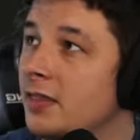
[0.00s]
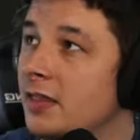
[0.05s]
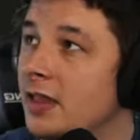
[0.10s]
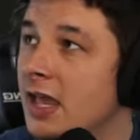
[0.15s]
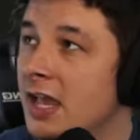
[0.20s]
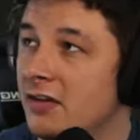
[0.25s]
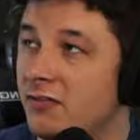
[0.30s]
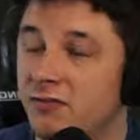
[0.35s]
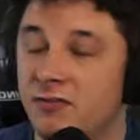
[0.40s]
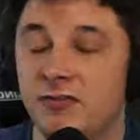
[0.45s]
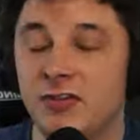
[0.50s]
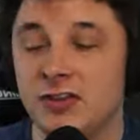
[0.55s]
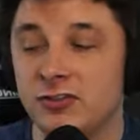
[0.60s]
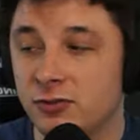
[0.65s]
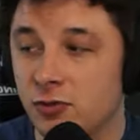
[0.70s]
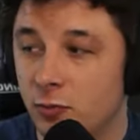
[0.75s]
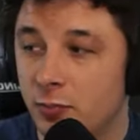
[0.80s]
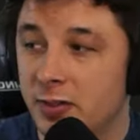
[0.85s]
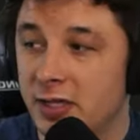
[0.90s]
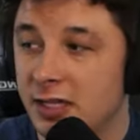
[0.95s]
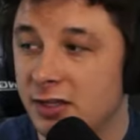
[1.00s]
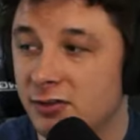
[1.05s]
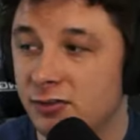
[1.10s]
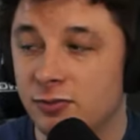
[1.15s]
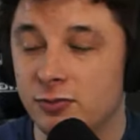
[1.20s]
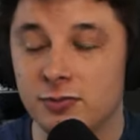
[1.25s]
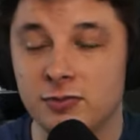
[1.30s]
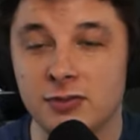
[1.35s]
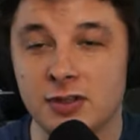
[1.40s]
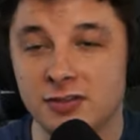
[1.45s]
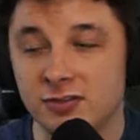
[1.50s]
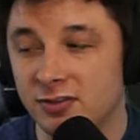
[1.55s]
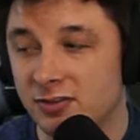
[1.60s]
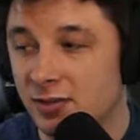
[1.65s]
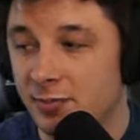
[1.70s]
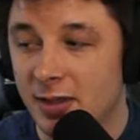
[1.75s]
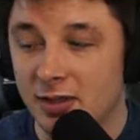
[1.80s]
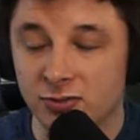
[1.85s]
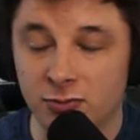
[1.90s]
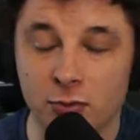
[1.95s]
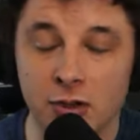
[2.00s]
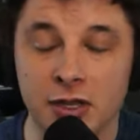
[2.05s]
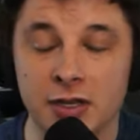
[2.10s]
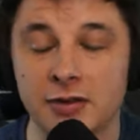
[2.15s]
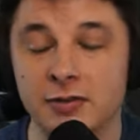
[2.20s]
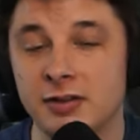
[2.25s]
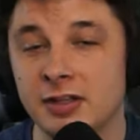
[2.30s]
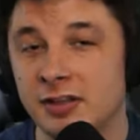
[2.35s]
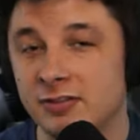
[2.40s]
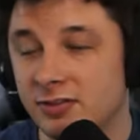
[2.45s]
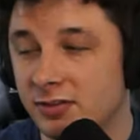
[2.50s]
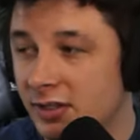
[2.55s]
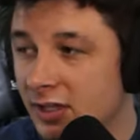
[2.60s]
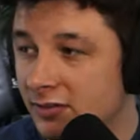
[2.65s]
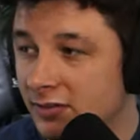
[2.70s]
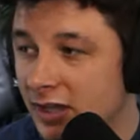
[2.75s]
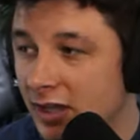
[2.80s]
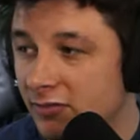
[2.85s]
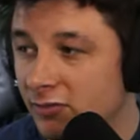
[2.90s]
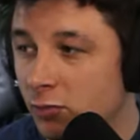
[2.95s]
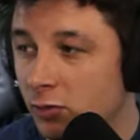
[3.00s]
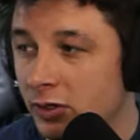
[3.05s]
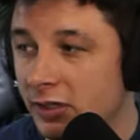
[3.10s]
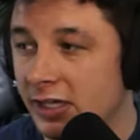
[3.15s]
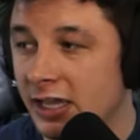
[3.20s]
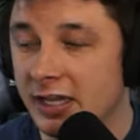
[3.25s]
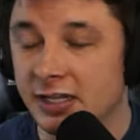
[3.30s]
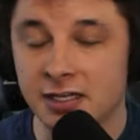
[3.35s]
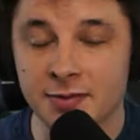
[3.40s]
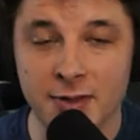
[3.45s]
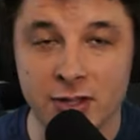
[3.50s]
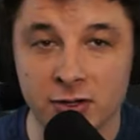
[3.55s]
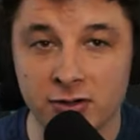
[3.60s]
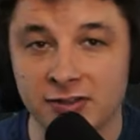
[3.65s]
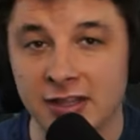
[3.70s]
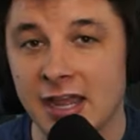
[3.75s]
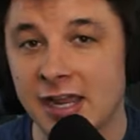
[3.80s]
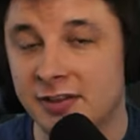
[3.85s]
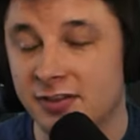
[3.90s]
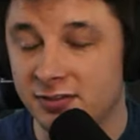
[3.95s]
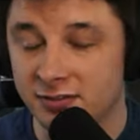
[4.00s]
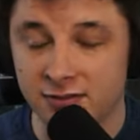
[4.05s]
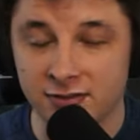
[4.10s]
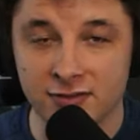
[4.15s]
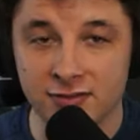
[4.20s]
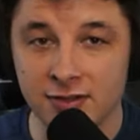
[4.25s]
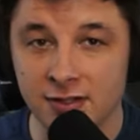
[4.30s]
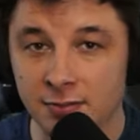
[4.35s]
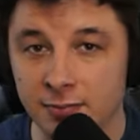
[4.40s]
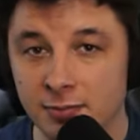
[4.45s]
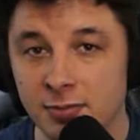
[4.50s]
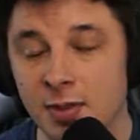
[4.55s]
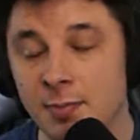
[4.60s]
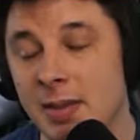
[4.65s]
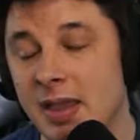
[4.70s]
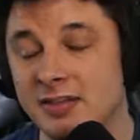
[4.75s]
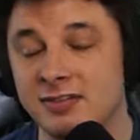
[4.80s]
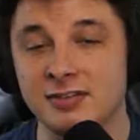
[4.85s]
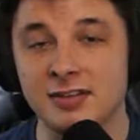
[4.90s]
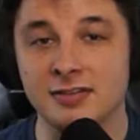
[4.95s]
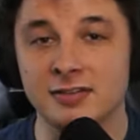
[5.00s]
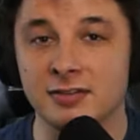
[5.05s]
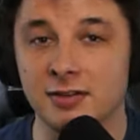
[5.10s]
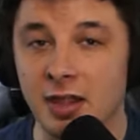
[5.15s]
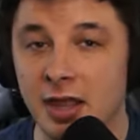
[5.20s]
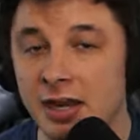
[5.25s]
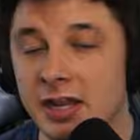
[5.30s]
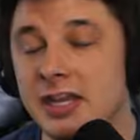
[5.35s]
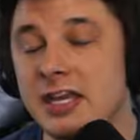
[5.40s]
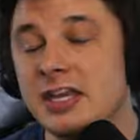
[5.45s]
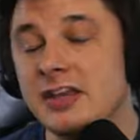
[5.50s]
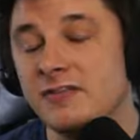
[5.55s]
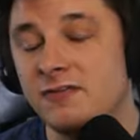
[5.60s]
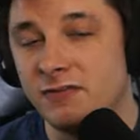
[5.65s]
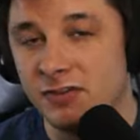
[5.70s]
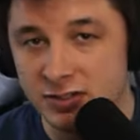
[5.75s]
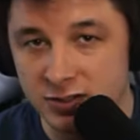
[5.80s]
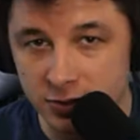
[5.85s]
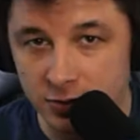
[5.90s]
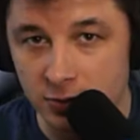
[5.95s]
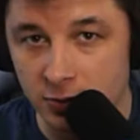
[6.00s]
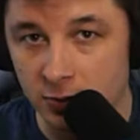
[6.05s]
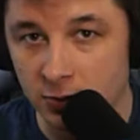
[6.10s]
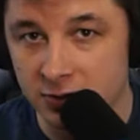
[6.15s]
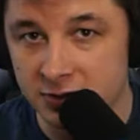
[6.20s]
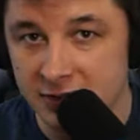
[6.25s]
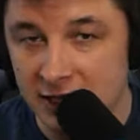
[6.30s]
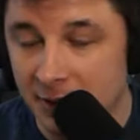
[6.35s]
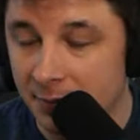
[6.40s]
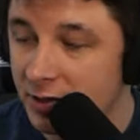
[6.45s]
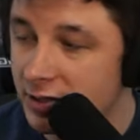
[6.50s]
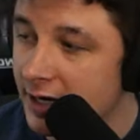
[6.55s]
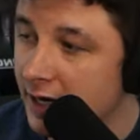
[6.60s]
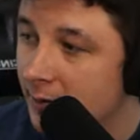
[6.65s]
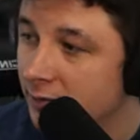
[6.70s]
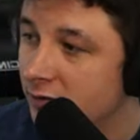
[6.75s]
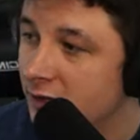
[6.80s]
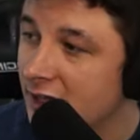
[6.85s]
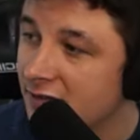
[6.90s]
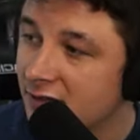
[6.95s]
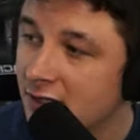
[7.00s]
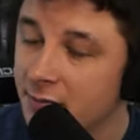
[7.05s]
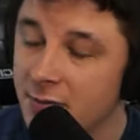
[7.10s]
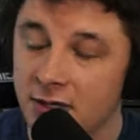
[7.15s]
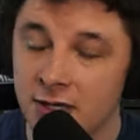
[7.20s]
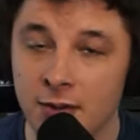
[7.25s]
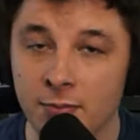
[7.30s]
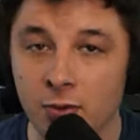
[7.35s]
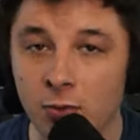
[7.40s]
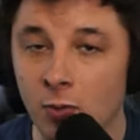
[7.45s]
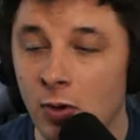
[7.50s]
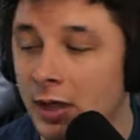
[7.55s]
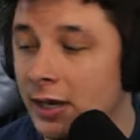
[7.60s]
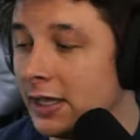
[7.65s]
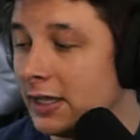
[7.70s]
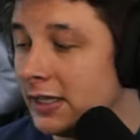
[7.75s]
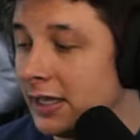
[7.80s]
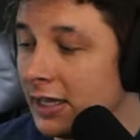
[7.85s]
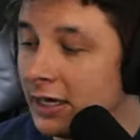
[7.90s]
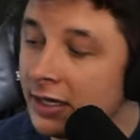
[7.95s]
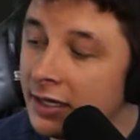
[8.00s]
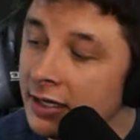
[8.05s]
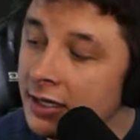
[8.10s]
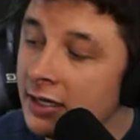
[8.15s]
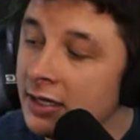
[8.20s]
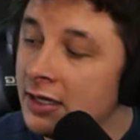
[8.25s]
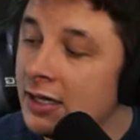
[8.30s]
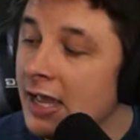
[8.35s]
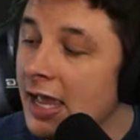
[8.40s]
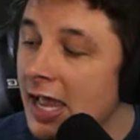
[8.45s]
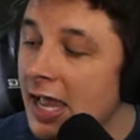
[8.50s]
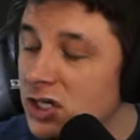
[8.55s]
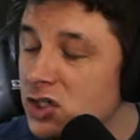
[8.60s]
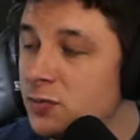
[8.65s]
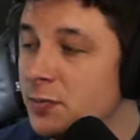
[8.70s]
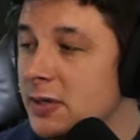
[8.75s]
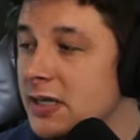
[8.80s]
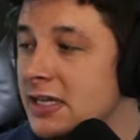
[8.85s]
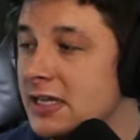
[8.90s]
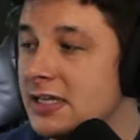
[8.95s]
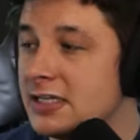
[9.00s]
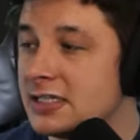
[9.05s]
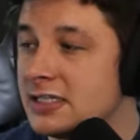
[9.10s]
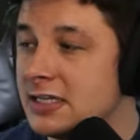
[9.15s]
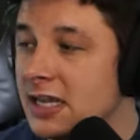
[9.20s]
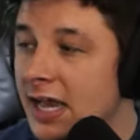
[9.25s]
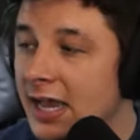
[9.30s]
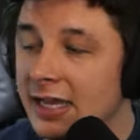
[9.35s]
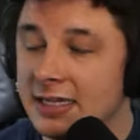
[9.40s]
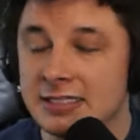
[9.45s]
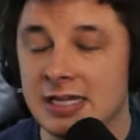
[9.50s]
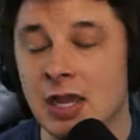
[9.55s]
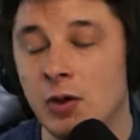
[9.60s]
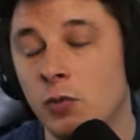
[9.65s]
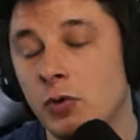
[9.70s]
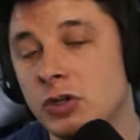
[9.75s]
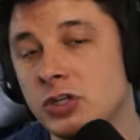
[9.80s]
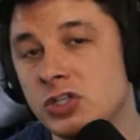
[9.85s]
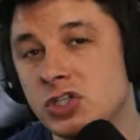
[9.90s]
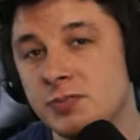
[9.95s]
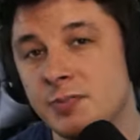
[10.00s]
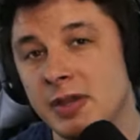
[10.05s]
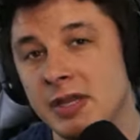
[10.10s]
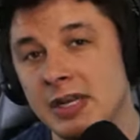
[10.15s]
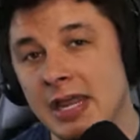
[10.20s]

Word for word: a physical piece, this is the best one. It's got 48 commander attack. This is the best in slot physical damage item. So that's going to be number one. Again, HP is nice. I wouldn't spend